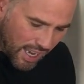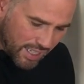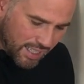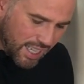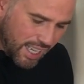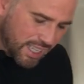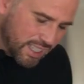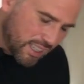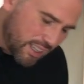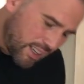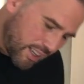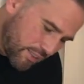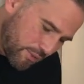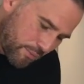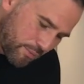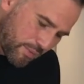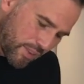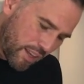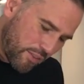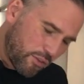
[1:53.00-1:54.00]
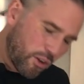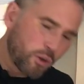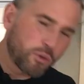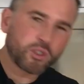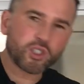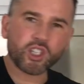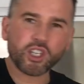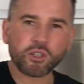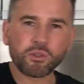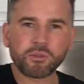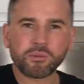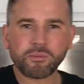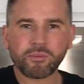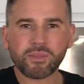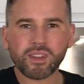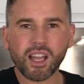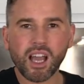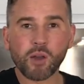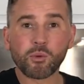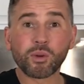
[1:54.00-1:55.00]
And then, if I was you,
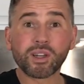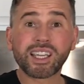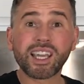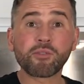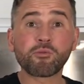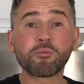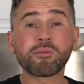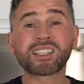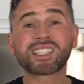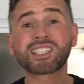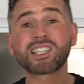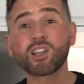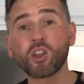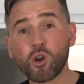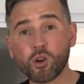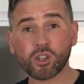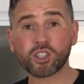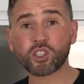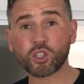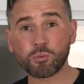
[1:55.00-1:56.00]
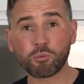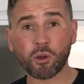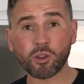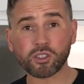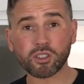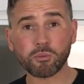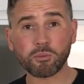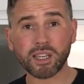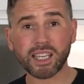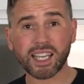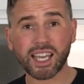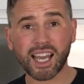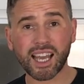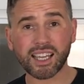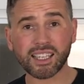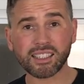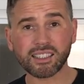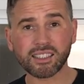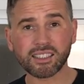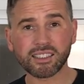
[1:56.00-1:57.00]
I would give them as long as you possibly
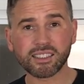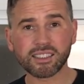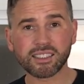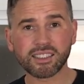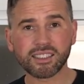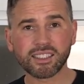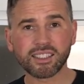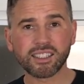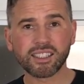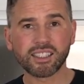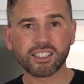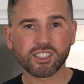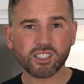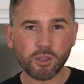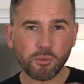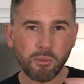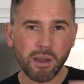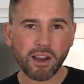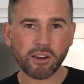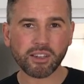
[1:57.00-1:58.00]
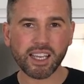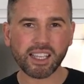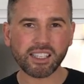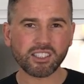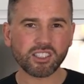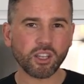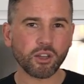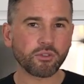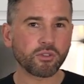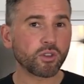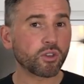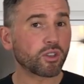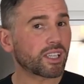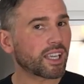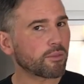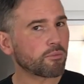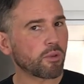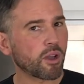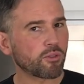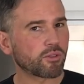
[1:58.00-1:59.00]
can to marinate. So if you can
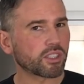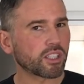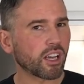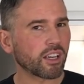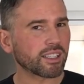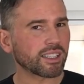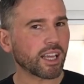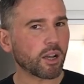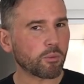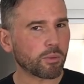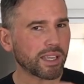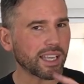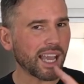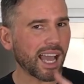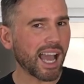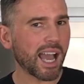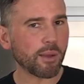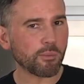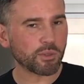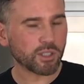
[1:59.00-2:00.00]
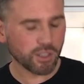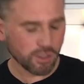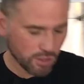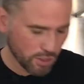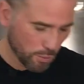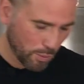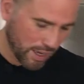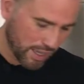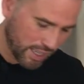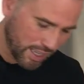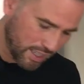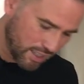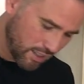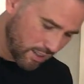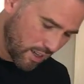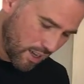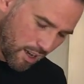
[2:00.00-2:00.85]
give them overnight, that would be absolutely wicked.